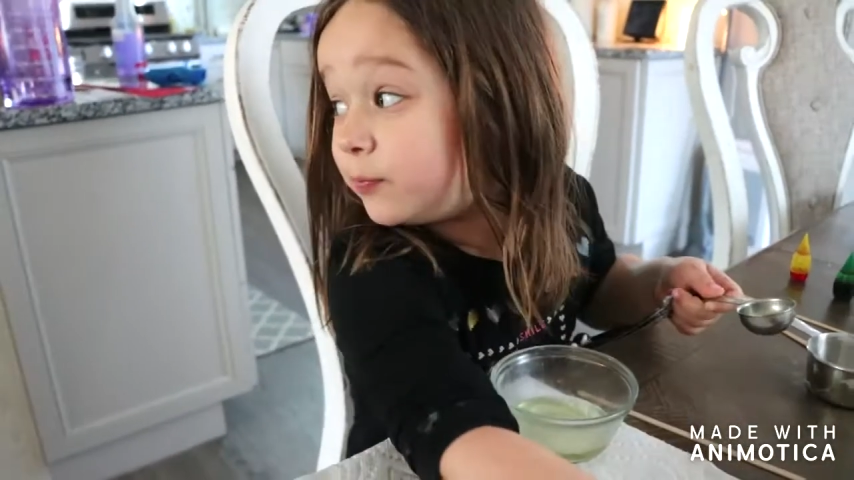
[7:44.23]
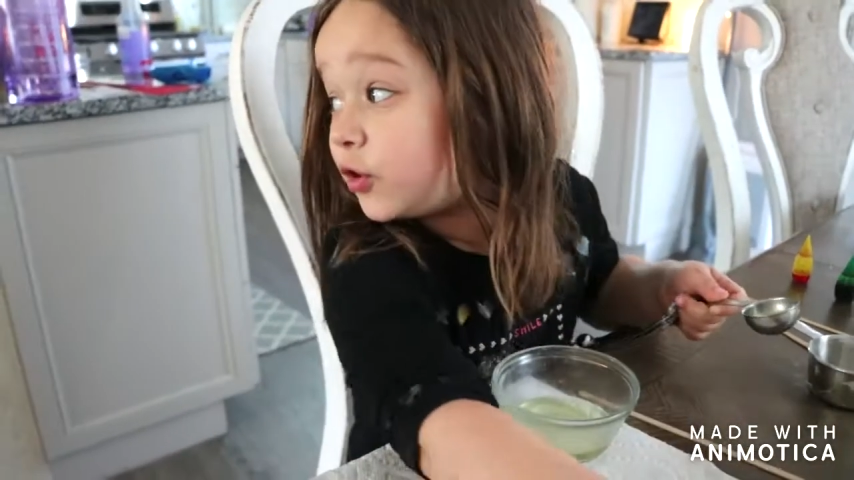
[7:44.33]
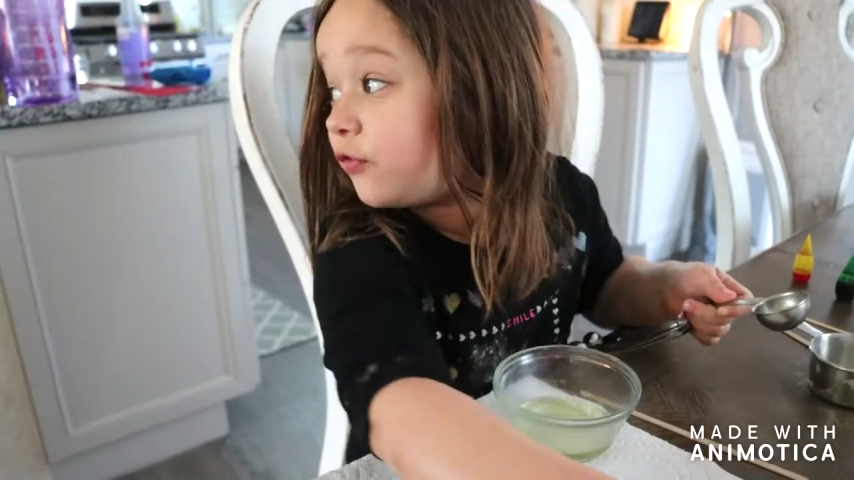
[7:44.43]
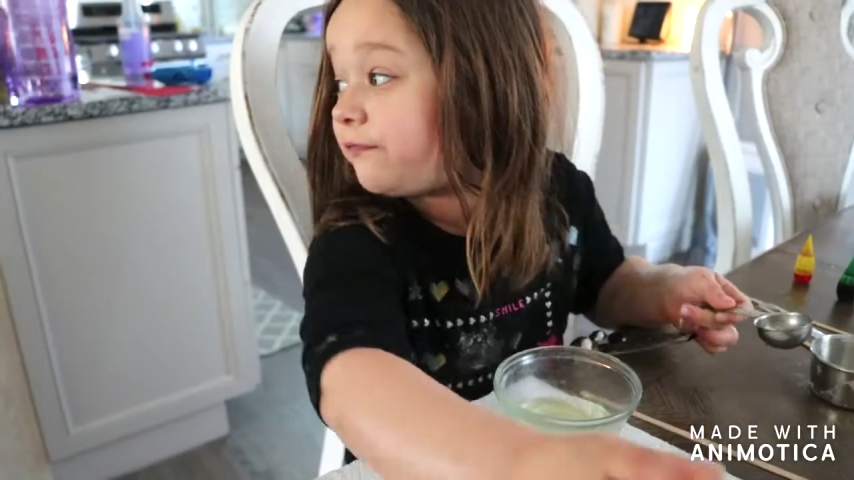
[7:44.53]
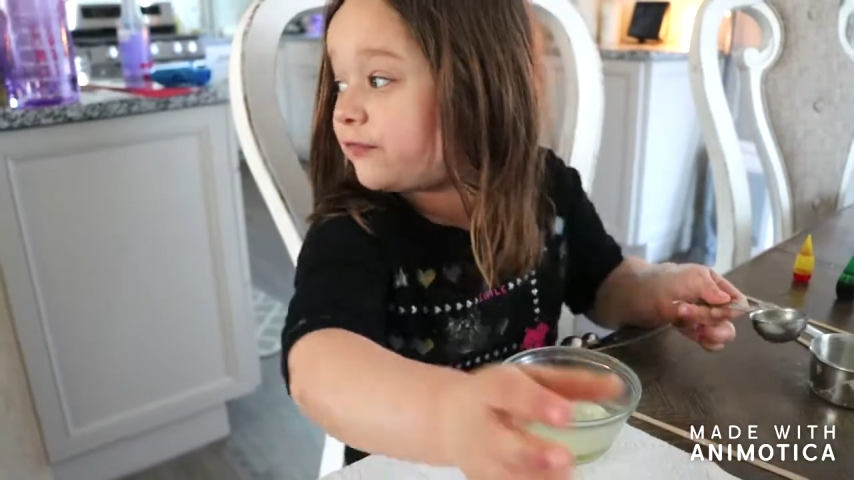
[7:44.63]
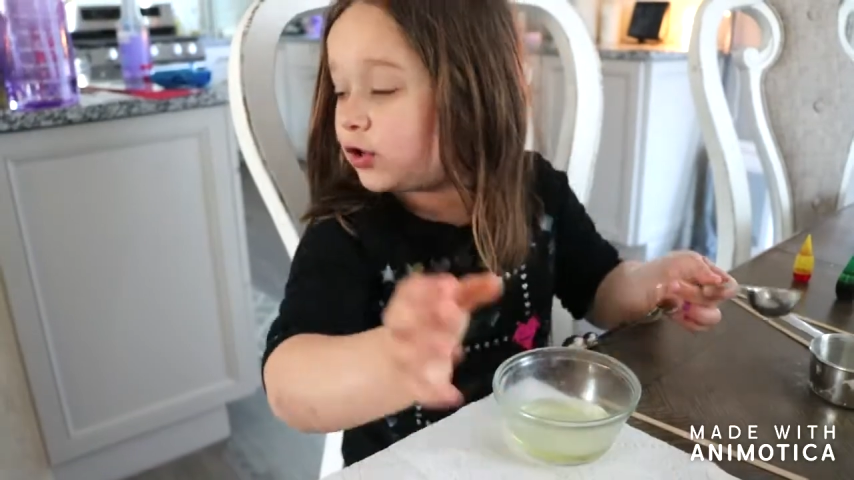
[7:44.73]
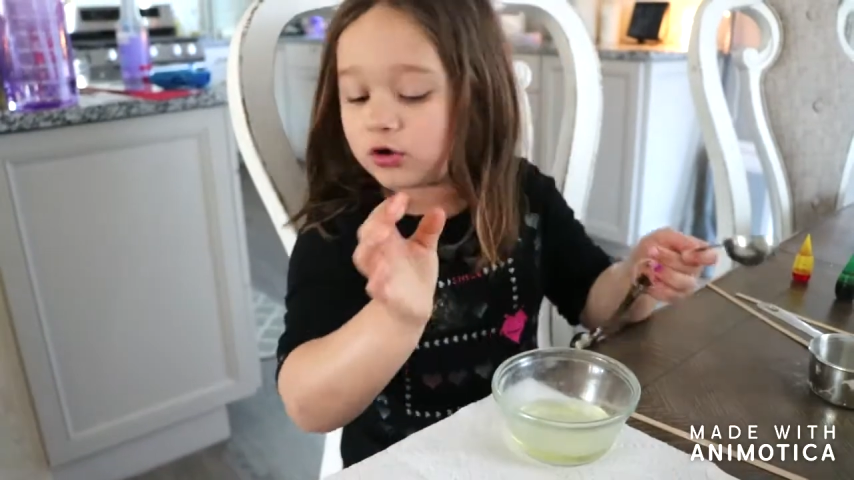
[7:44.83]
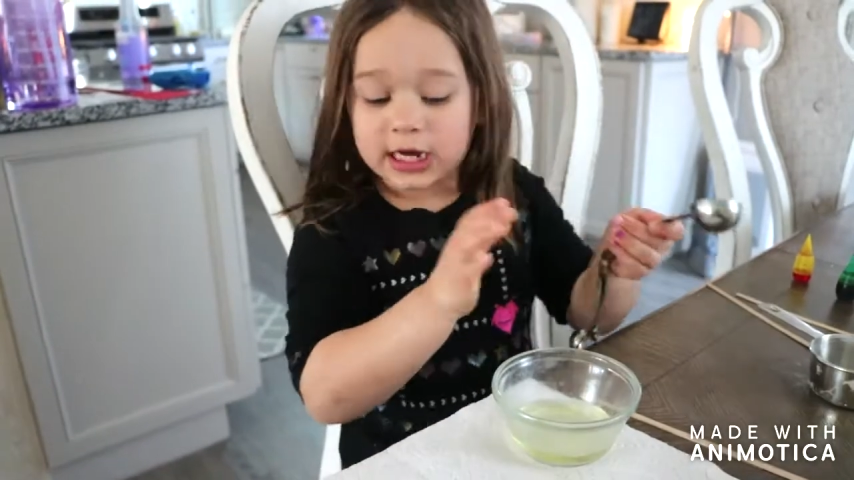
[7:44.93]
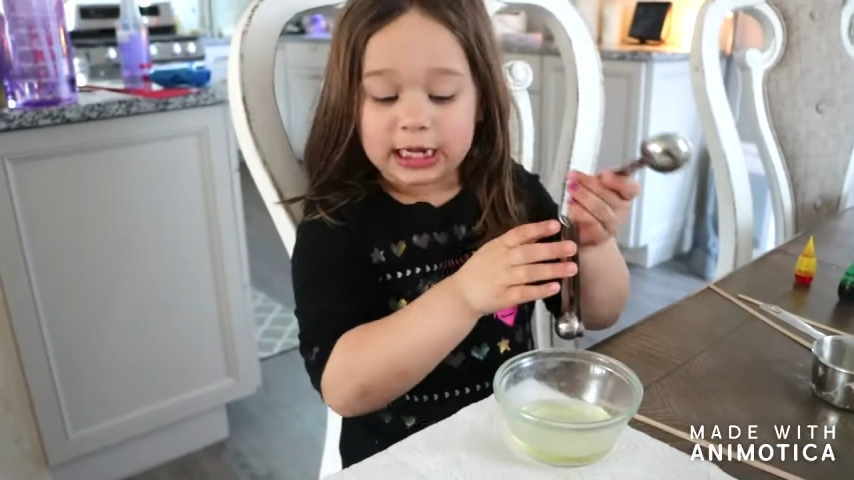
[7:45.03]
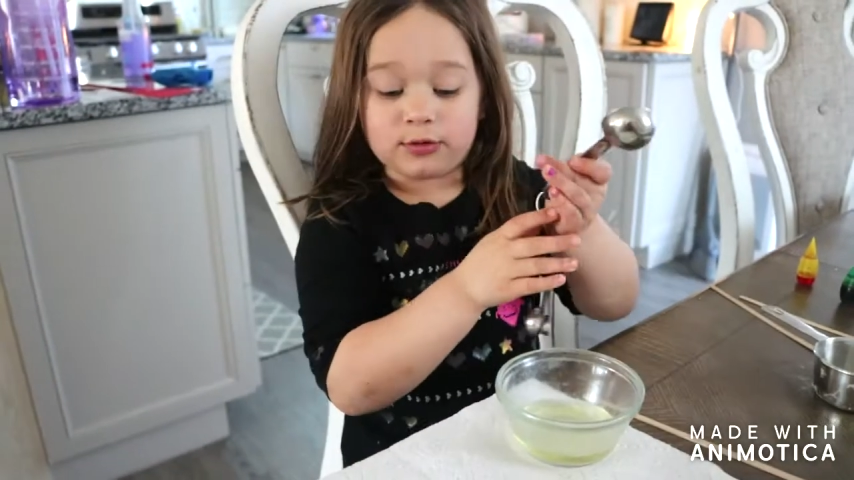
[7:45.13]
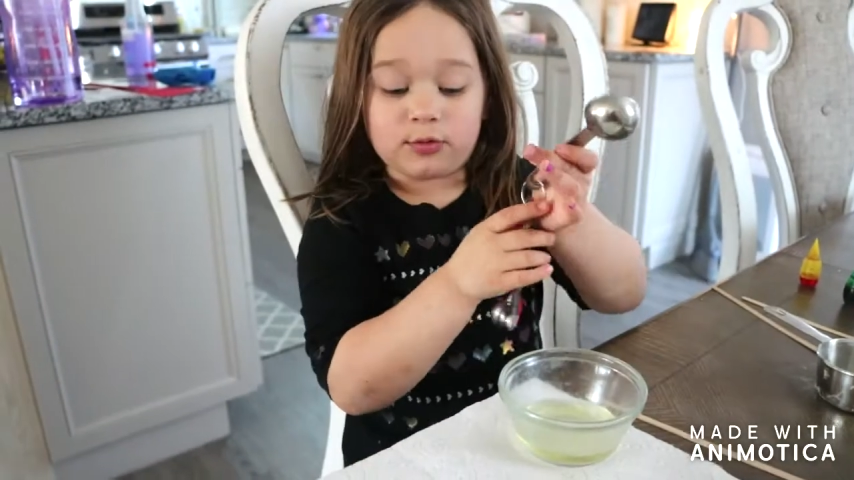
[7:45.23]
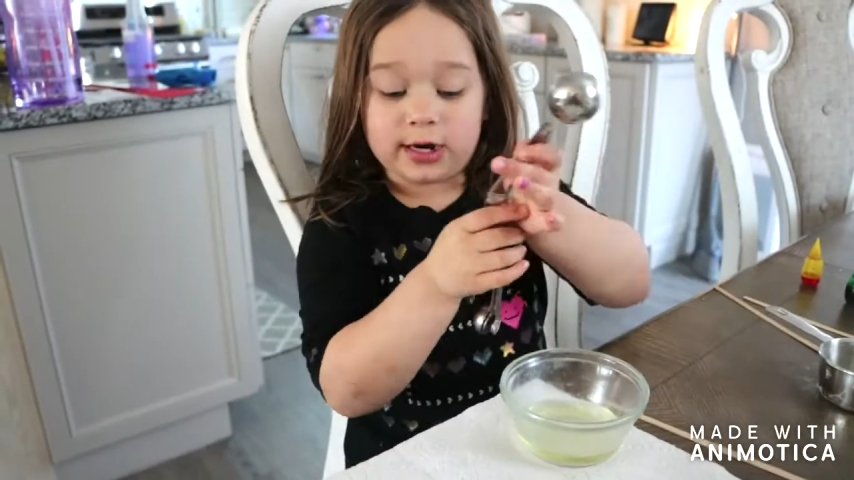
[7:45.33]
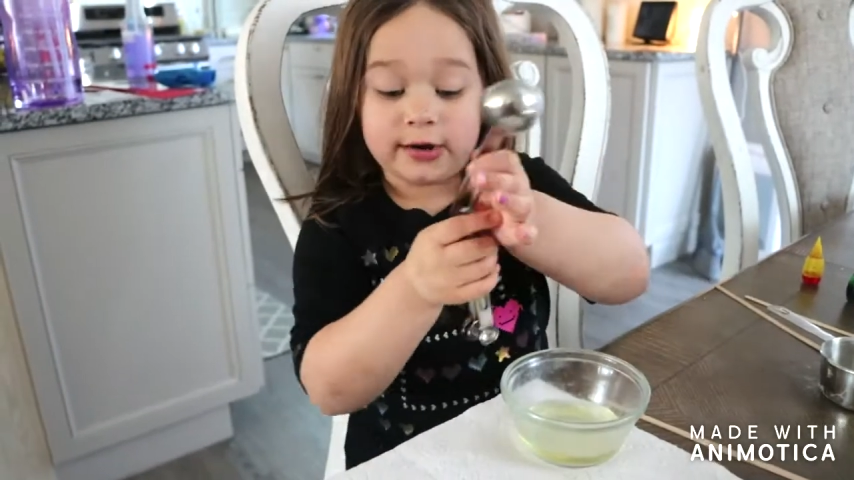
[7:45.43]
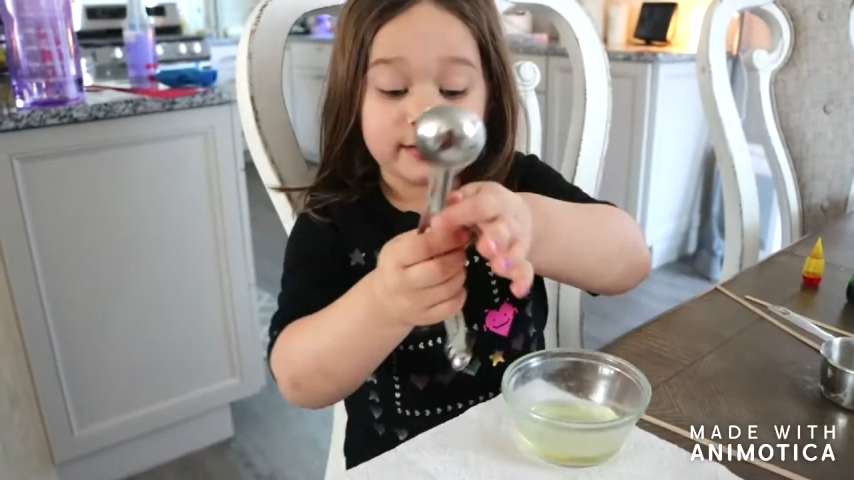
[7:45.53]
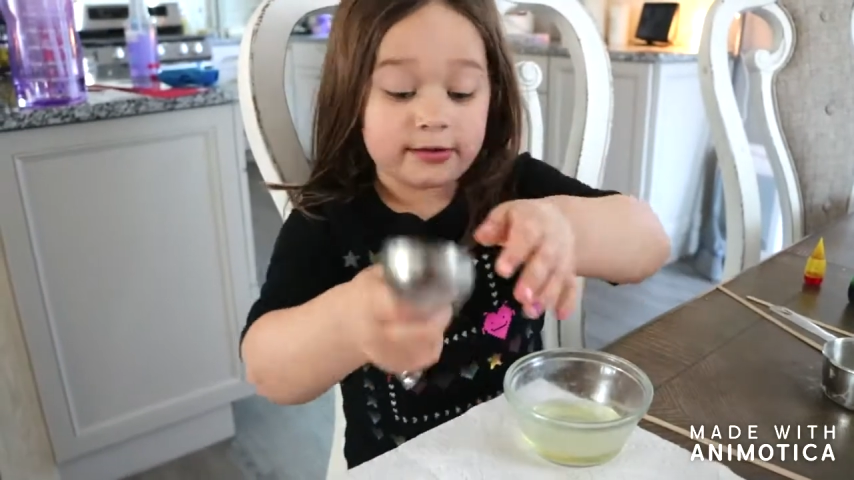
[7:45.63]
the blue food
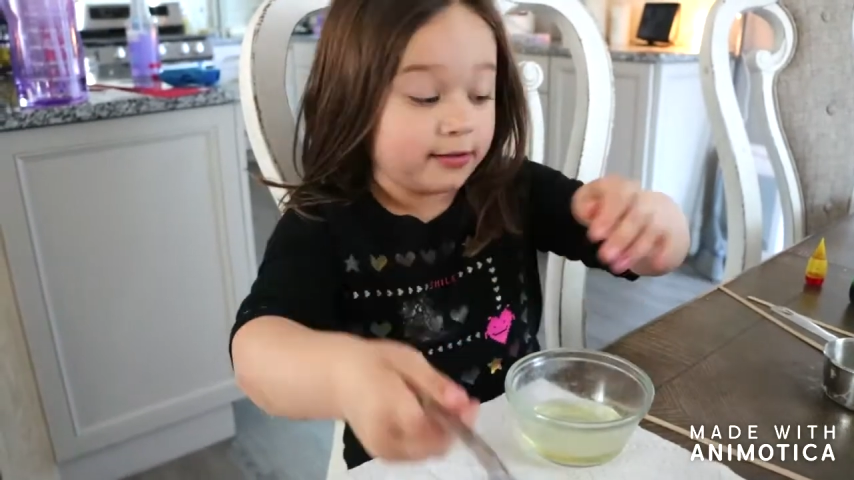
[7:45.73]
coloring.